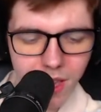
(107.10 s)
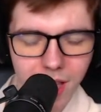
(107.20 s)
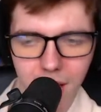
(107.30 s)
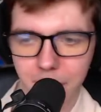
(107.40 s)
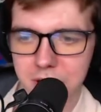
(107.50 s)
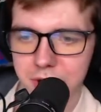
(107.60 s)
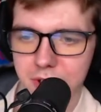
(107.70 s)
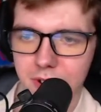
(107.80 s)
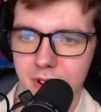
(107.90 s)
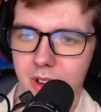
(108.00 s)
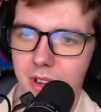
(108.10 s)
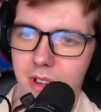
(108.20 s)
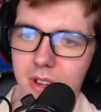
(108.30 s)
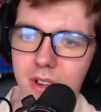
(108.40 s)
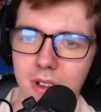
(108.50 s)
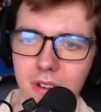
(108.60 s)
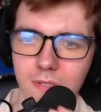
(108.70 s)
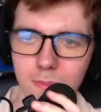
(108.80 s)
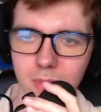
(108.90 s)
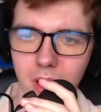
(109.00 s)
I imagine you're
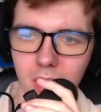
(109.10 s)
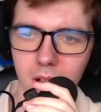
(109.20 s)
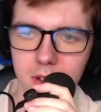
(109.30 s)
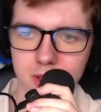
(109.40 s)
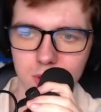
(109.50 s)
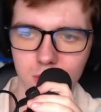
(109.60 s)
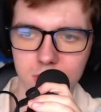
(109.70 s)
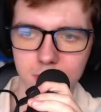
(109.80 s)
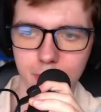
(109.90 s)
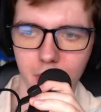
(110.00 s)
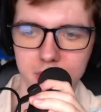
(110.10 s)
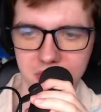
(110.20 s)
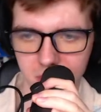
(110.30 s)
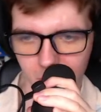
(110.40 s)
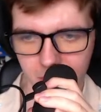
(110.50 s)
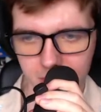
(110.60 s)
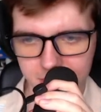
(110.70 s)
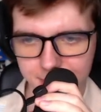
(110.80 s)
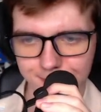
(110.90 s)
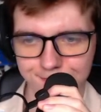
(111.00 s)
from all sorts of parts in the
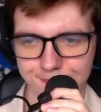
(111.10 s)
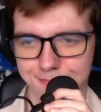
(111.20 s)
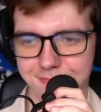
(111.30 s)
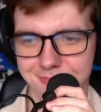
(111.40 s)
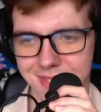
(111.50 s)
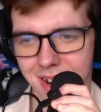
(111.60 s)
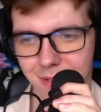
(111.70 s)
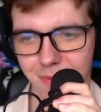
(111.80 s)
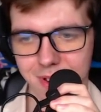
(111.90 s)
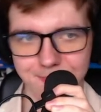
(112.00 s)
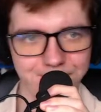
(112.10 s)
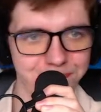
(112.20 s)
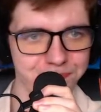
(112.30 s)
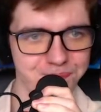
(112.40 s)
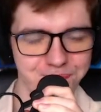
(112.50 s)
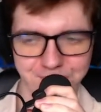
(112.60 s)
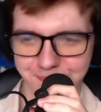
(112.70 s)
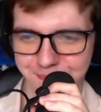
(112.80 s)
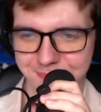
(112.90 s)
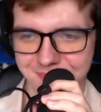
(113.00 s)
world. It's kind of fun.
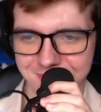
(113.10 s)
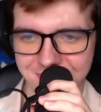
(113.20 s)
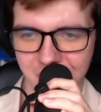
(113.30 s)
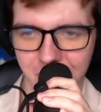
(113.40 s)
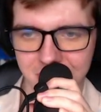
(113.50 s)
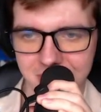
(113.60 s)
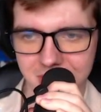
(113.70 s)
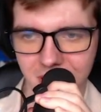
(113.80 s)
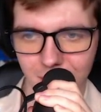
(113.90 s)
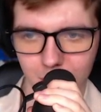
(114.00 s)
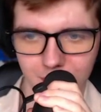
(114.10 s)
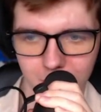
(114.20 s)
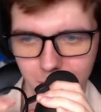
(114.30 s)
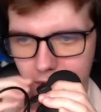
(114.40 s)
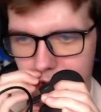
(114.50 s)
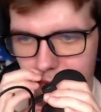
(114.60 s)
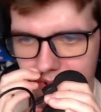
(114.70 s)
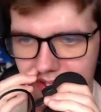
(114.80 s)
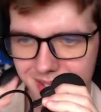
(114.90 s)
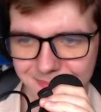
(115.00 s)
Fun to see everyone from around the
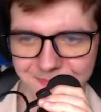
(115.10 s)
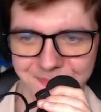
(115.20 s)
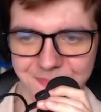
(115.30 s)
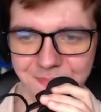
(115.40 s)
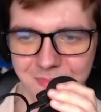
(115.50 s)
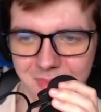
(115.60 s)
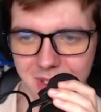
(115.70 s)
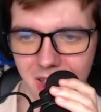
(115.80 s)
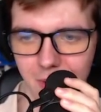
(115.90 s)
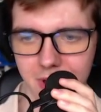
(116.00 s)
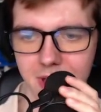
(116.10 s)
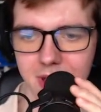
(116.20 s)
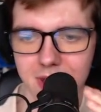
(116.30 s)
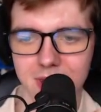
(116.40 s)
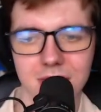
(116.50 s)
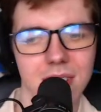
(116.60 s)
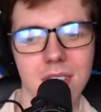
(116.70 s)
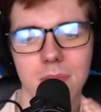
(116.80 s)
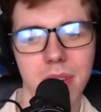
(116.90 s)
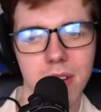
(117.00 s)
world. Anyway,
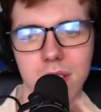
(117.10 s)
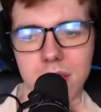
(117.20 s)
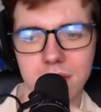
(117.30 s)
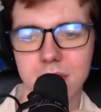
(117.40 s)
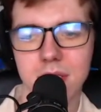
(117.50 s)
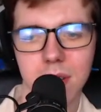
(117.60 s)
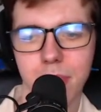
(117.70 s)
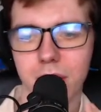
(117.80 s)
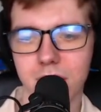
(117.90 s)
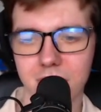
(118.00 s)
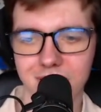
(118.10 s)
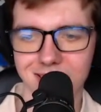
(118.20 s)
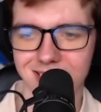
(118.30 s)
my hair looks good, apparently.